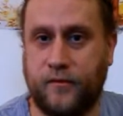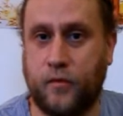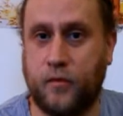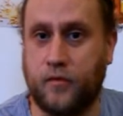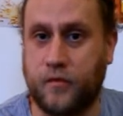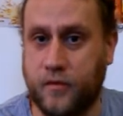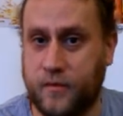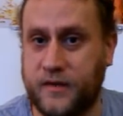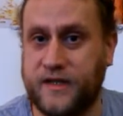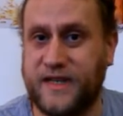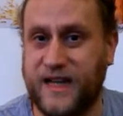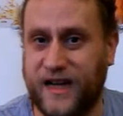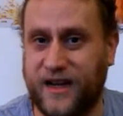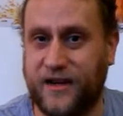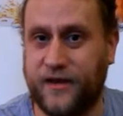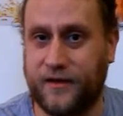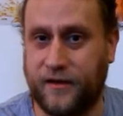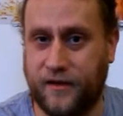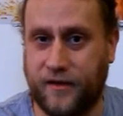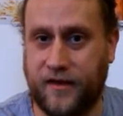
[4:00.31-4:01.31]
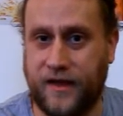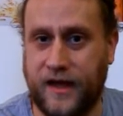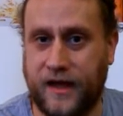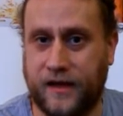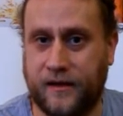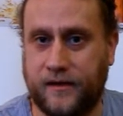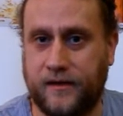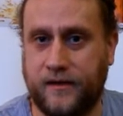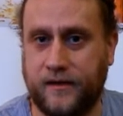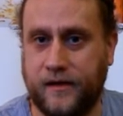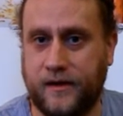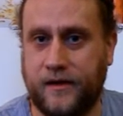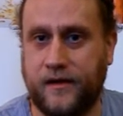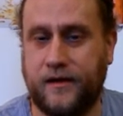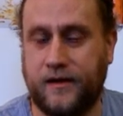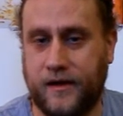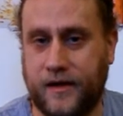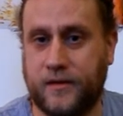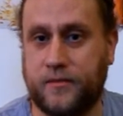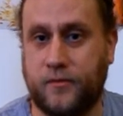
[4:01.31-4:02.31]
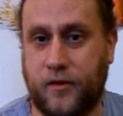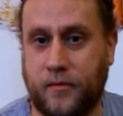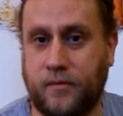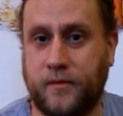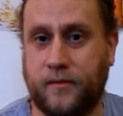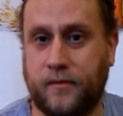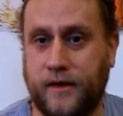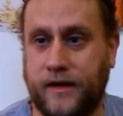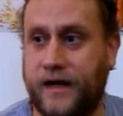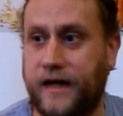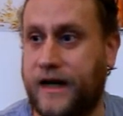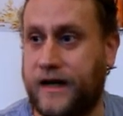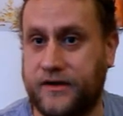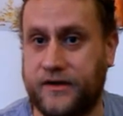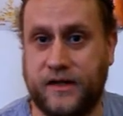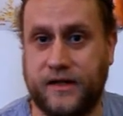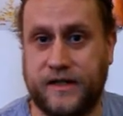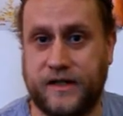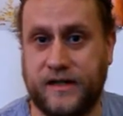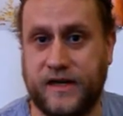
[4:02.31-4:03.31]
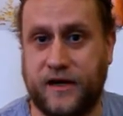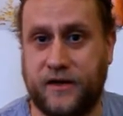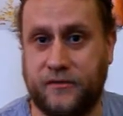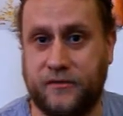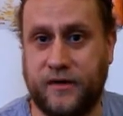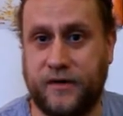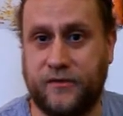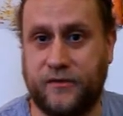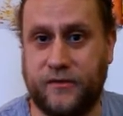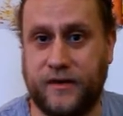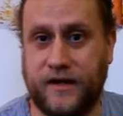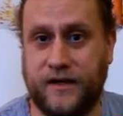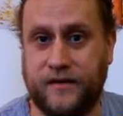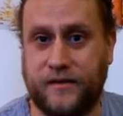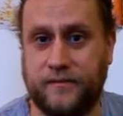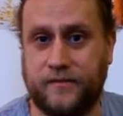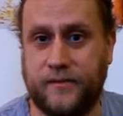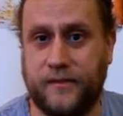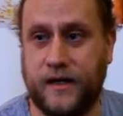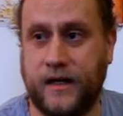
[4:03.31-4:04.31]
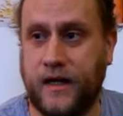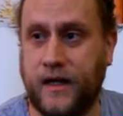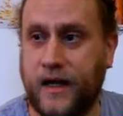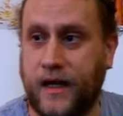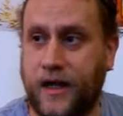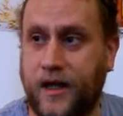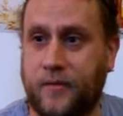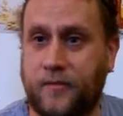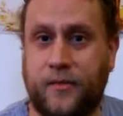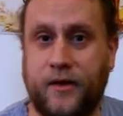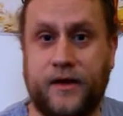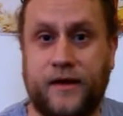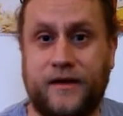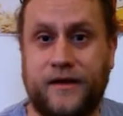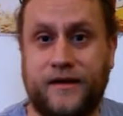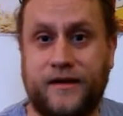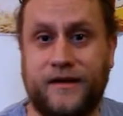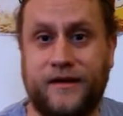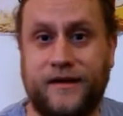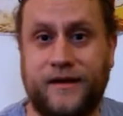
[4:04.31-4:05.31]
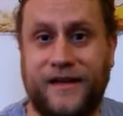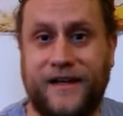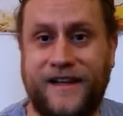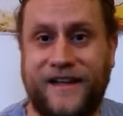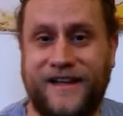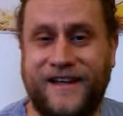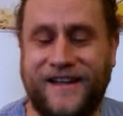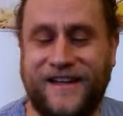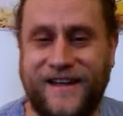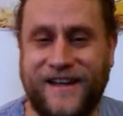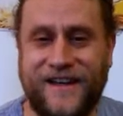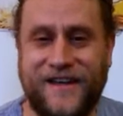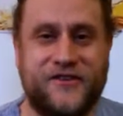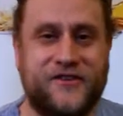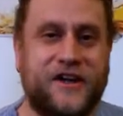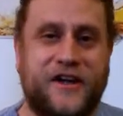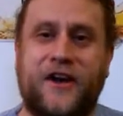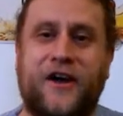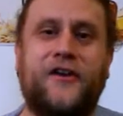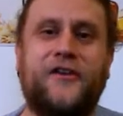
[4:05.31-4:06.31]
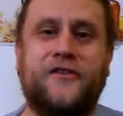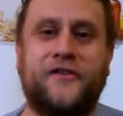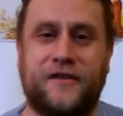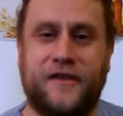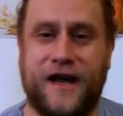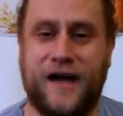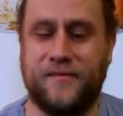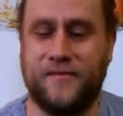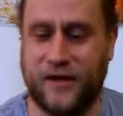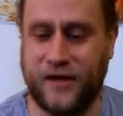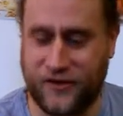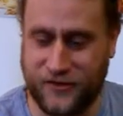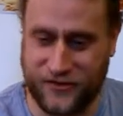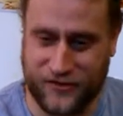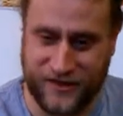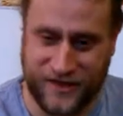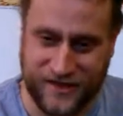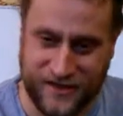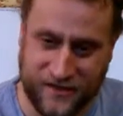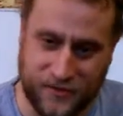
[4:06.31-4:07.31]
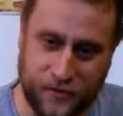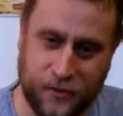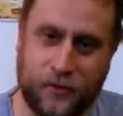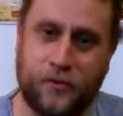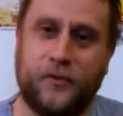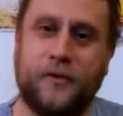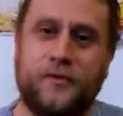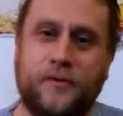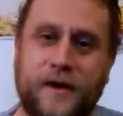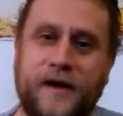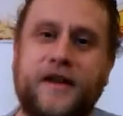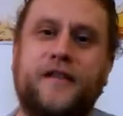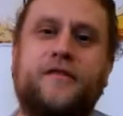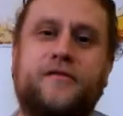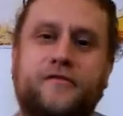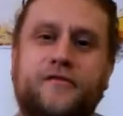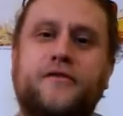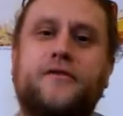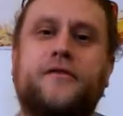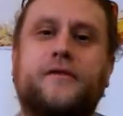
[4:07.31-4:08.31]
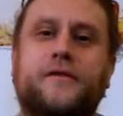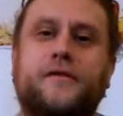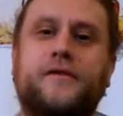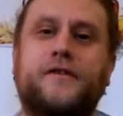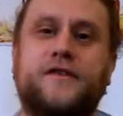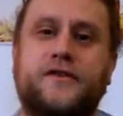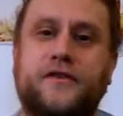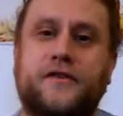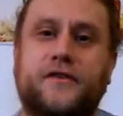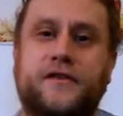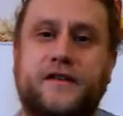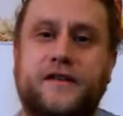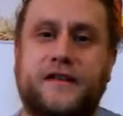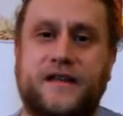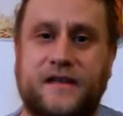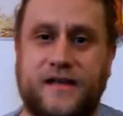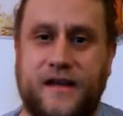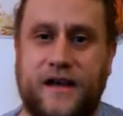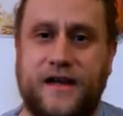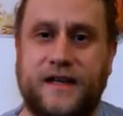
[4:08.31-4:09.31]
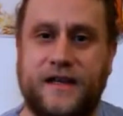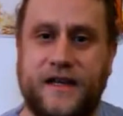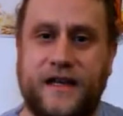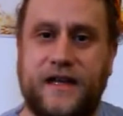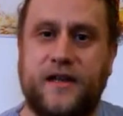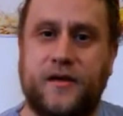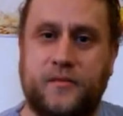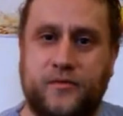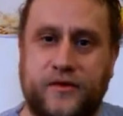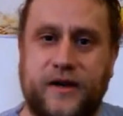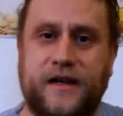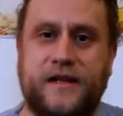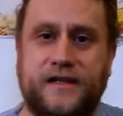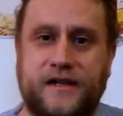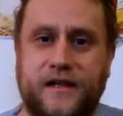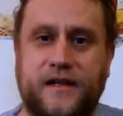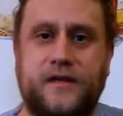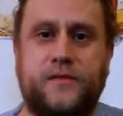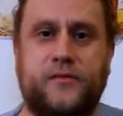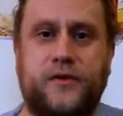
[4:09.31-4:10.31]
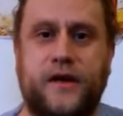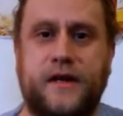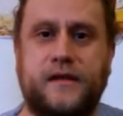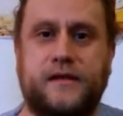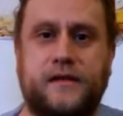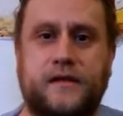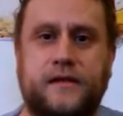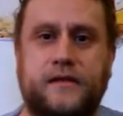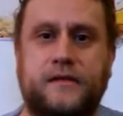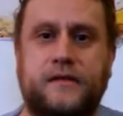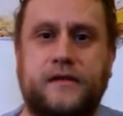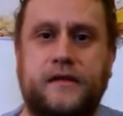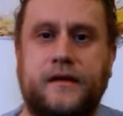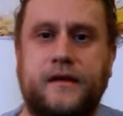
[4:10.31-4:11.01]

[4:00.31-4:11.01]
for a particular thing. It's probably actually a second referendum. But she can't do that, because she's all the way through stuck to this idea that Brexit is Brexit.